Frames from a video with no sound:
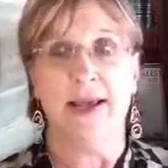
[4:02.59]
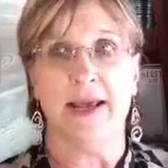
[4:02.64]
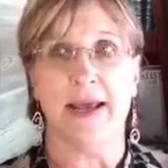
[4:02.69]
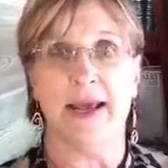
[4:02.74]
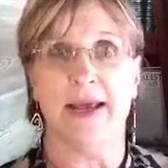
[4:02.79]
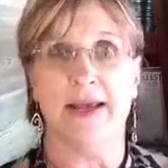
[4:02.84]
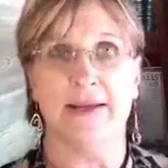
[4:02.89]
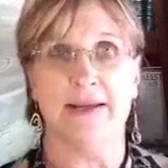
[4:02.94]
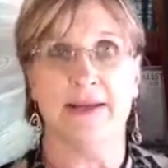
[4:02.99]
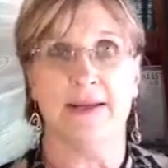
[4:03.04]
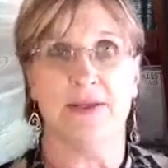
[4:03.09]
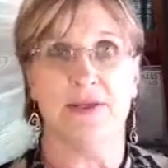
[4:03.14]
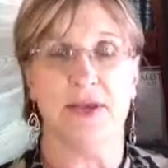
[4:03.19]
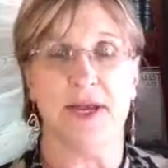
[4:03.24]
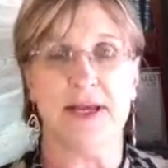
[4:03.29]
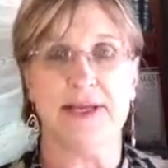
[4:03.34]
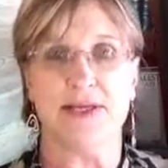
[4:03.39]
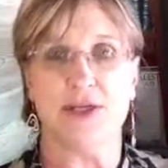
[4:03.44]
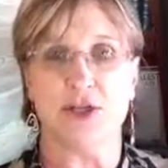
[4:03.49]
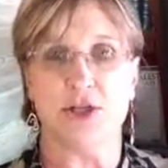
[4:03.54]
and
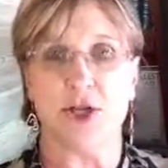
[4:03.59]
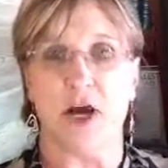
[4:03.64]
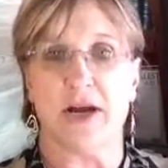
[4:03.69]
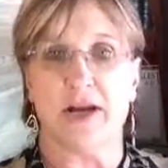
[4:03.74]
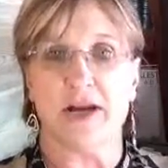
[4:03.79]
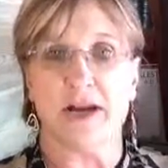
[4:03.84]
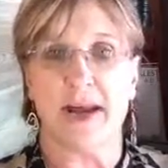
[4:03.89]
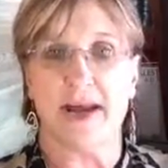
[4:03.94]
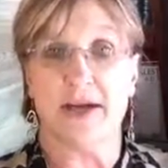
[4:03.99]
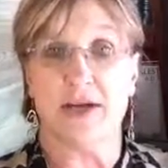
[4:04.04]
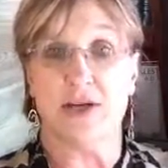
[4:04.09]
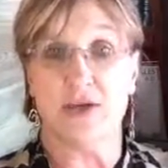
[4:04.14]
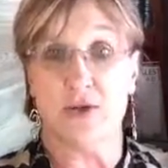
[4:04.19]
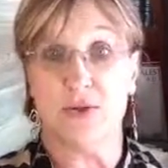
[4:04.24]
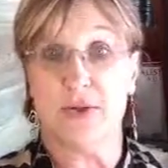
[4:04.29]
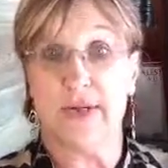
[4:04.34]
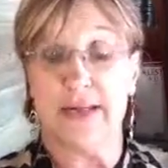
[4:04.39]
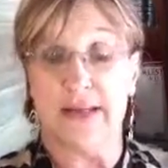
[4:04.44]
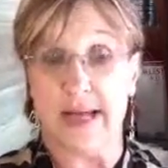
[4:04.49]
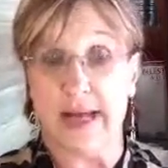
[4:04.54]
things that John and I can
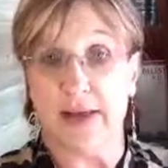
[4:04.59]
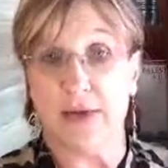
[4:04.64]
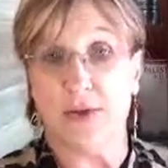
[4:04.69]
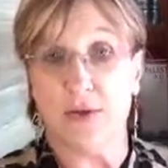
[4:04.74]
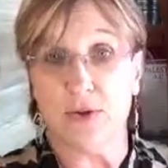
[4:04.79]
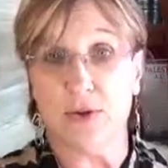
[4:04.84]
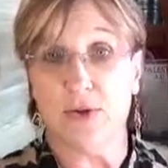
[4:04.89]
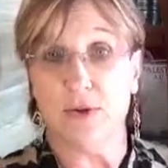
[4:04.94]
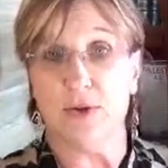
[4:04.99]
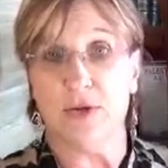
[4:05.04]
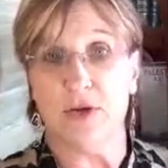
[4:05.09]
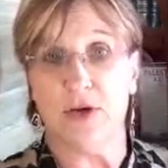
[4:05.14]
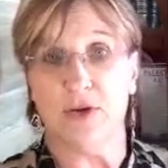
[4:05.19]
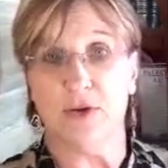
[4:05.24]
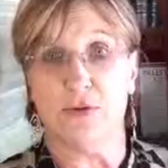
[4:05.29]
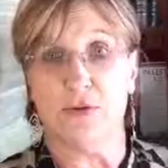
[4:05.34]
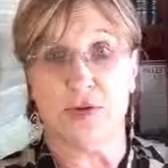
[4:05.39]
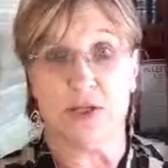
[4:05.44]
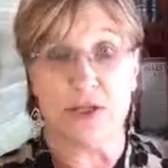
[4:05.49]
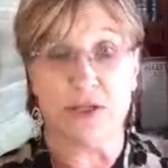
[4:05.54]
do together,
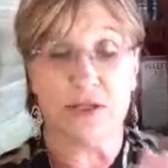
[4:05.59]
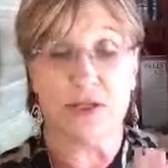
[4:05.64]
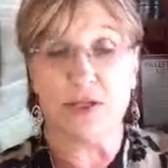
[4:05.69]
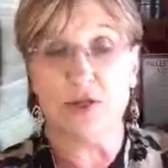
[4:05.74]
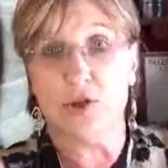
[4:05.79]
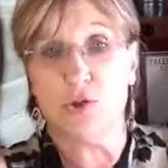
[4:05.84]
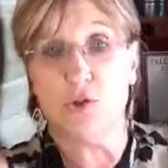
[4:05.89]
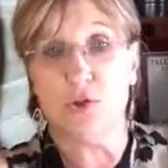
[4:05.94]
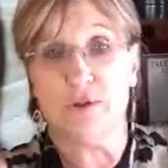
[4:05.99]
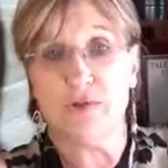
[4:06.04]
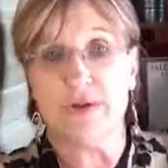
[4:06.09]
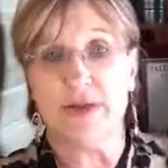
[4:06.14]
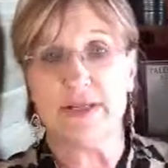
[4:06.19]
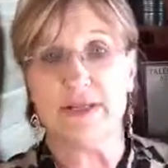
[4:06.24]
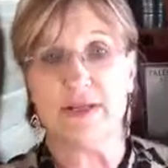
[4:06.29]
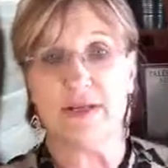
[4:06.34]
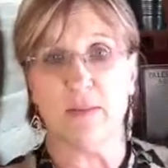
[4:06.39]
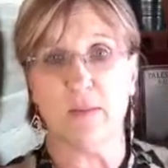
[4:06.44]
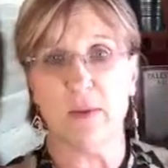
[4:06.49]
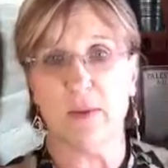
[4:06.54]
just the two of us,
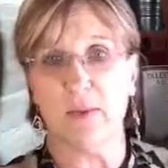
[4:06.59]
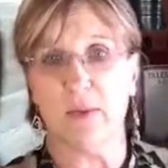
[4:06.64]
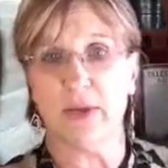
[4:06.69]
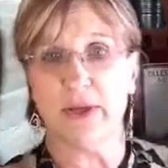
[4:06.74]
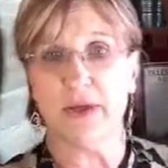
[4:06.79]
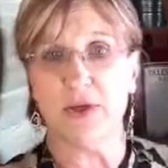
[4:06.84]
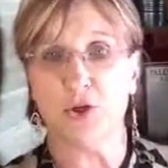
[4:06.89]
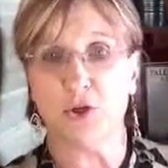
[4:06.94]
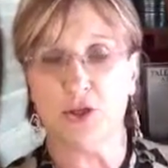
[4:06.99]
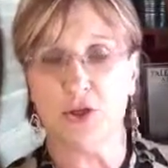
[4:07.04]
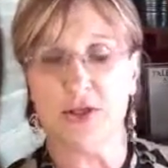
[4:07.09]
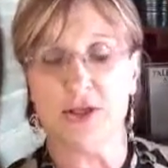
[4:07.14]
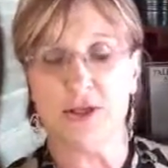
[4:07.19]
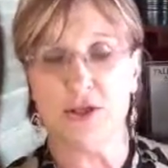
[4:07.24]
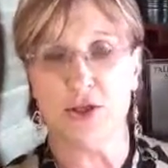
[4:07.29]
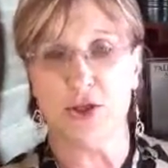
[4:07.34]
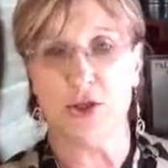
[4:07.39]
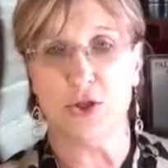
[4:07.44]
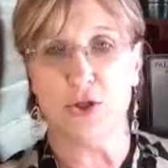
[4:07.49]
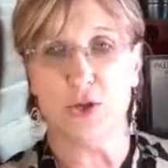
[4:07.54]
that we really couldn't
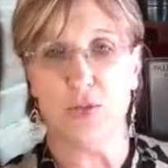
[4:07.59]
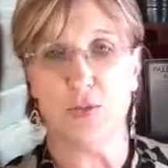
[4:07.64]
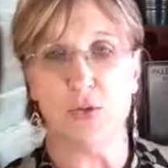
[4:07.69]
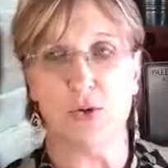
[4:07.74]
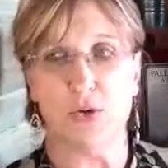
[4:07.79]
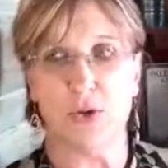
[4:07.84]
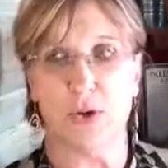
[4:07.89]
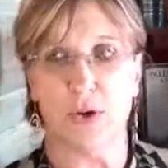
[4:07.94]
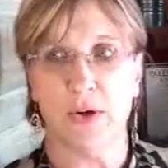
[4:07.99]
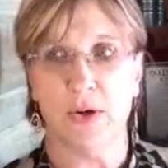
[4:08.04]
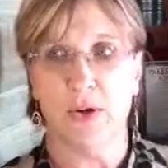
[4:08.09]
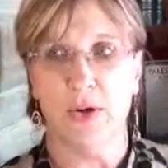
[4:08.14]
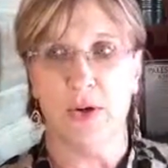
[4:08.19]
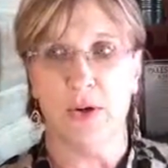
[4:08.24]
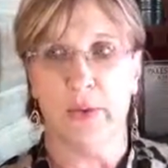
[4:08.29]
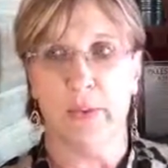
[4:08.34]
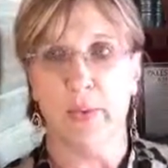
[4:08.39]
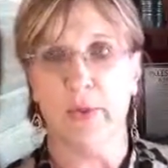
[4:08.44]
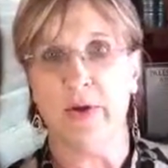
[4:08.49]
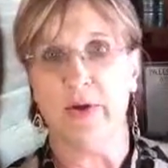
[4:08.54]
do or
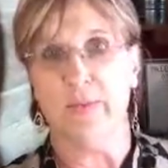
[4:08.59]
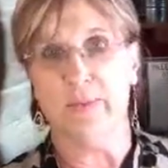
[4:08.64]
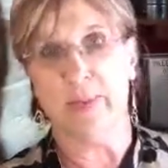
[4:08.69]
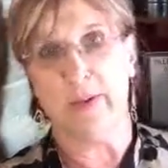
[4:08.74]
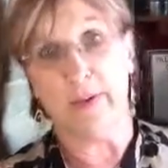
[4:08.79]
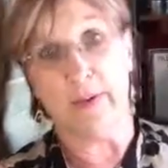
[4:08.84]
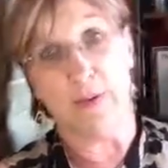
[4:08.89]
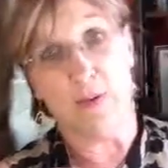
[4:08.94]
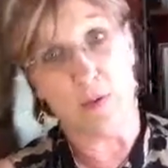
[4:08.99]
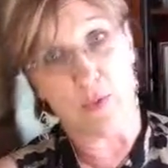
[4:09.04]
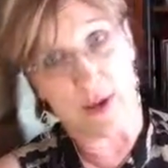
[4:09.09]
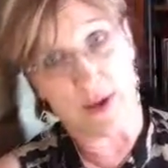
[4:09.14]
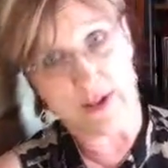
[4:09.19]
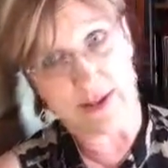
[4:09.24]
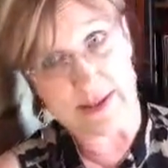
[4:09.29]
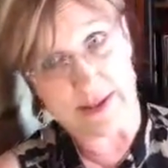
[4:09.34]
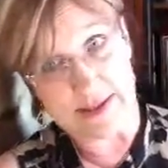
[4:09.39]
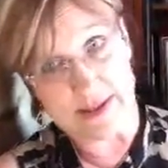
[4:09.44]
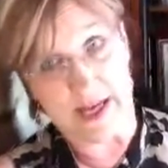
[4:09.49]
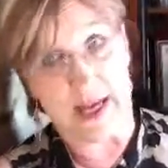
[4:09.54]
wouldn't have been quite
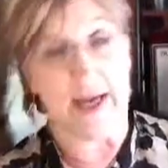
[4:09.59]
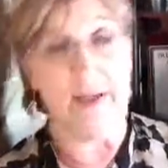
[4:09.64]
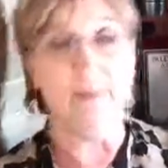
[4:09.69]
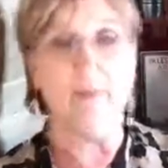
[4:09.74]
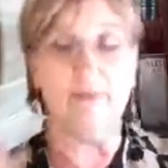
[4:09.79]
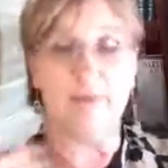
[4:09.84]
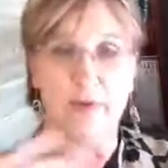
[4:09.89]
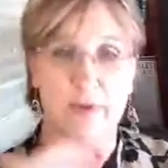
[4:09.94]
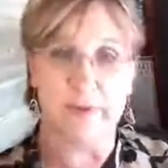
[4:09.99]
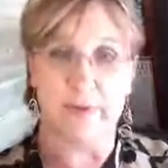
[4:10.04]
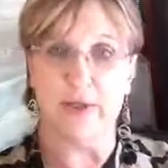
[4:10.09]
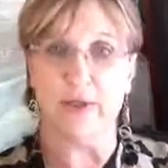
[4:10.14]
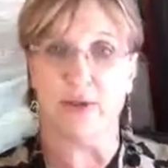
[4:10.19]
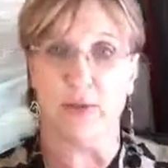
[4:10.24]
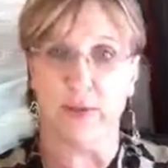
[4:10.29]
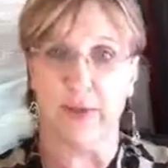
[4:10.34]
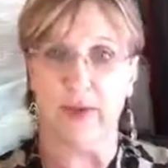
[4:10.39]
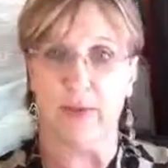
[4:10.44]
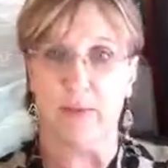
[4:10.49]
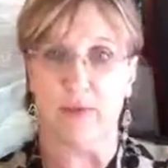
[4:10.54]
the same if we'd been
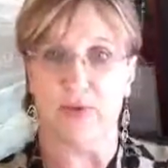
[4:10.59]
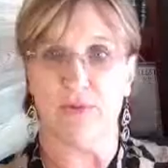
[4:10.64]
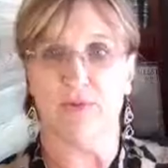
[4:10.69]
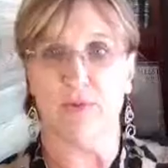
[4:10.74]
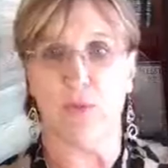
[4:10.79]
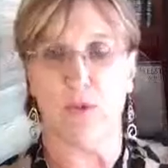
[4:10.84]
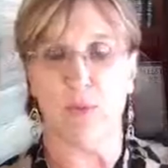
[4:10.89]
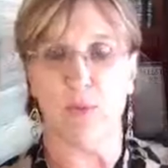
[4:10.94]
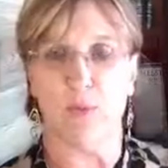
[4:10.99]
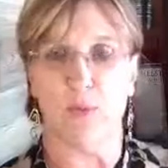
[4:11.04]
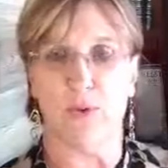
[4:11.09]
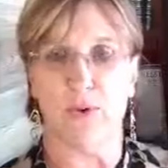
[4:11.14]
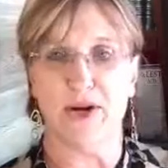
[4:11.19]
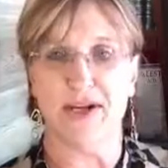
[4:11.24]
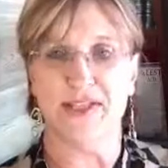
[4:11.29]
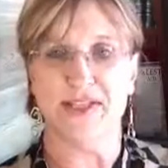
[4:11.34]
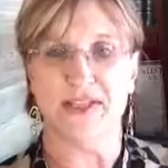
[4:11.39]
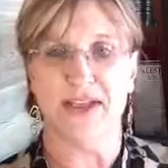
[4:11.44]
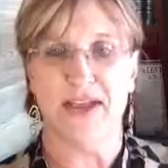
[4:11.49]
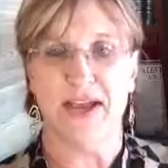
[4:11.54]
doing it with 4
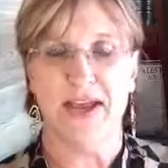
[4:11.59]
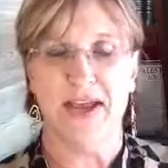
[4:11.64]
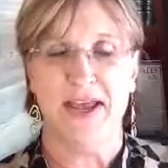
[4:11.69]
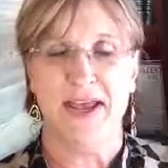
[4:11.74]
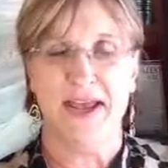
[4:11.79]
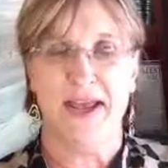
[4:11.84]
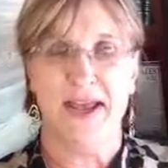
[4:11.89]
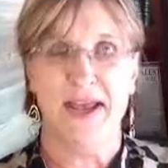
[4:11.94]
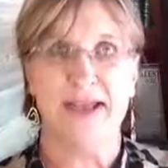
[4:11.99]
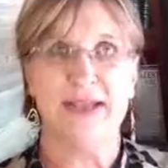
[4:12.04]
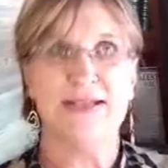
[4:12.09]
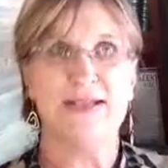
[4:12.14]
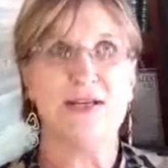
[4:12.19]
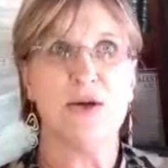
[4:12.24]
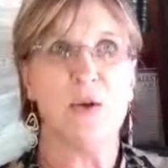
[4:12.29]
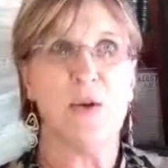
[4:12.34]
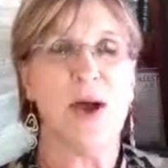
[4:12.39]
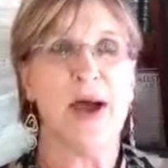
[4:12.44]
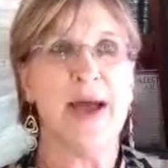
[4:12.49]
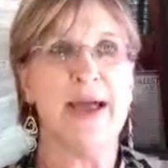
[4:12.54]
boys. And
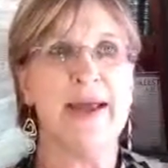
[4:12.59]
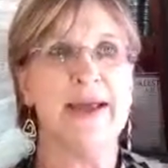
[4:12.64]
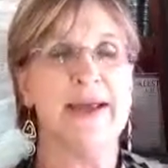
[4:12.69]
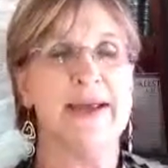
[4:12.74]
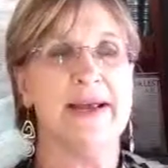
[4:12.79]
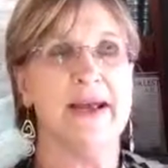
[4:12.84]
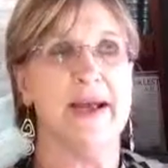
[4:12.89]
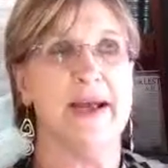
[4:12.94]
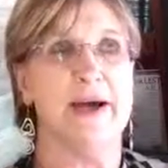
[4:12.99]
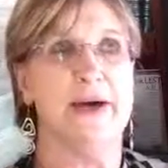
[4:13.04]
so I